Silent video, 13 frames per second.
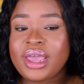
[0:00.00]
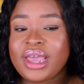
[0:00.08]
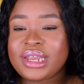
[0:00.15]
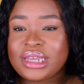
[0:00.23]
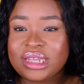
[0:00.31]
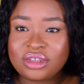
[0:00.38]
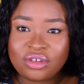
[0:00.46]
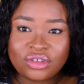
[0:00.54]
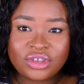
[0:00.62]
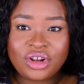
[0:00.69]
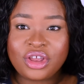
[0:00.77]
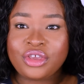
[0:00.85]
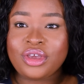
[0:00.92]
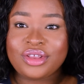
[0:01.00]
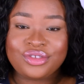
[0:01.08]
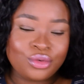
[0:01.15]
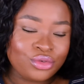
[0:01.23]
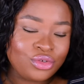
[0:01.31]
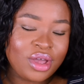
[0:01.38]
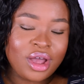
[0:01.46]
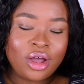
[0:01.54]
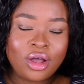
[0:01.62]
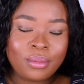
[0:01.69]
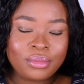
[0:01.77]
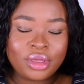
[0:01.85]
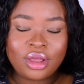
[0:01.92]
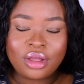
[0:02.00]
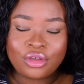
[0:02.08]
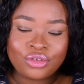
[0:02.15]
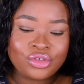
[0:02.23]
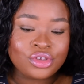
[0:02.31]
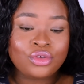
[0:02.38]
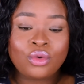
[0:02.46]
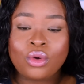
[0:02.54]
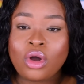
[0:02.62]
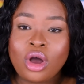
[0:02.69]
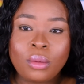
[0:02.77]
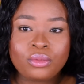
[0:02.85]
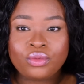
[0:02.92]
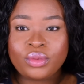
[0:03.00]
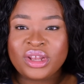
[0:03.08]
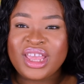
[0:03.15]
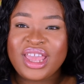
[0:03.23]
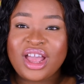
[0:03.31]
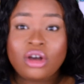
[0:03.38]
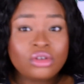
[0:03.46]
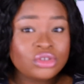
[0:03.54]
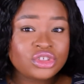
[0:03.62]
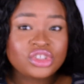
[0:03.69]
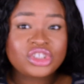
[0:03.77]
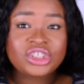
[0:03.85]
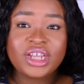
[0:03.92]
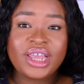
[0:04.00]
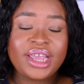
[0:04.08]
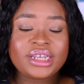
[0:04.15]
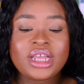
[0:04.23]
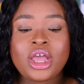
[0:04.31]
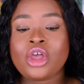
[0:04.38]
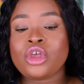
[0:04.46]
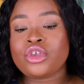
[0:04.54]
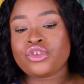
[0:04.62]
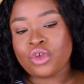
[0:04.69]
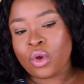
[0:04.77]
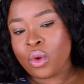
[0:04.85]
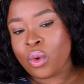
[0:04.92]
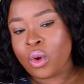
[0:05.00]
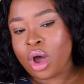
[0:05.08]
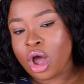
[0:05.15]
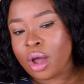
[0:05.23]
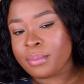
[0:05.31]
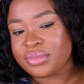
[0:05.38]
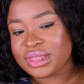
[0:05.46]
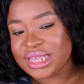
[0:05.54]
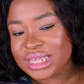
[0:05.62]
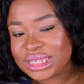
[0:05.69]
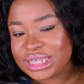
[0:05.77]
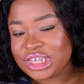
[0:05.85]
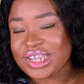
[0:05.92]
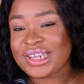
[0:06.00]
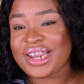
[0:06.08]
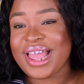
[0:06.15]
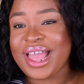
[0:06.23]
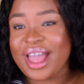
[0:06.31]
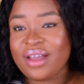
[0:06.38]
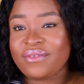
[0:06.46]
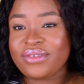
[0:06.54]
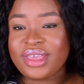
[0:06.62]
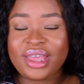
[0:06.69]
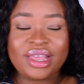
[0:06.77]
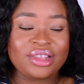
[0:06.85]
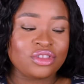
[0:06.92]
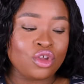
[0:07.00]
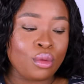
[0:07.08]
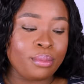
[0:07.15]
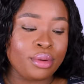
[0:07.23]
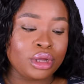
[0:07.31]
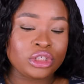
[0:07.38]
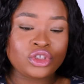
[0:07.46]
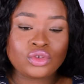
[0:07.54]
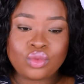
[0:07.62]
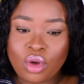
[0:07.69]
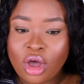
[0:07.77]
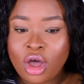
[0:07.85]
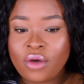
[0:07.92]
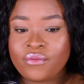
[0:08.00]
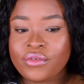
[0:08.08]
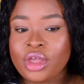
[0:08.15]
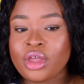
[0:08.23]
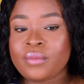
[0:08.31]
And this concealer, you can also come use it or comes with a contour shade. So this shade I have here is number 12.